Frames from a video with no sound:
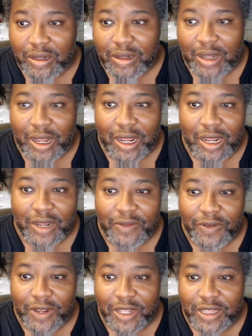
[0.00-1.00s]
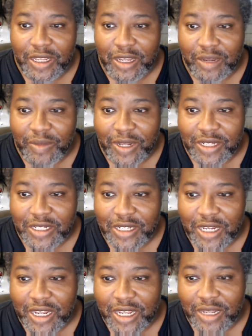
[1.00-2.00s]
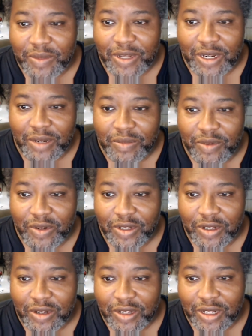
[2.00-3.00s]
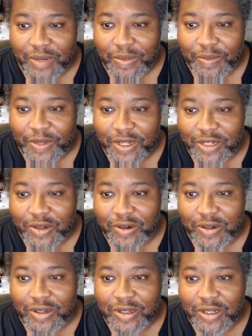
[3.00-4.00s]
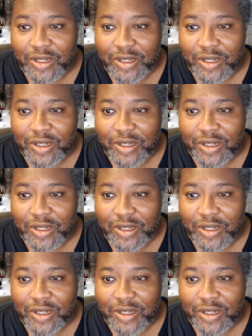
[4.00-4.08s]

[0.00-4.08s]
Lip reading: I forget the young man's name, and I'm going to look it up. I'm being totally...